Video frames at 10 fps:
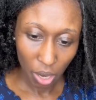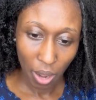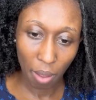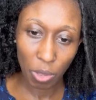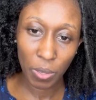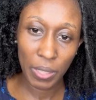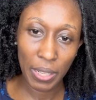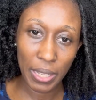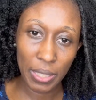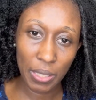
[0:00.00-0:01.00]
I'm using
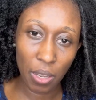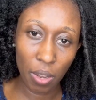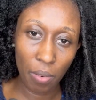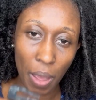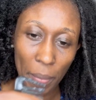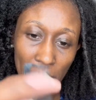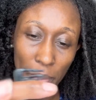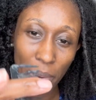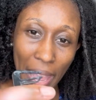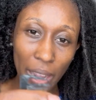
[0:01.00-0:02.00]
this, the
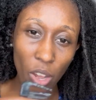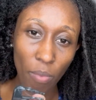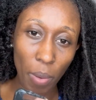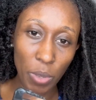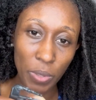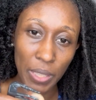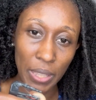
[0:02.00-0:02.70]
black comb, I'm using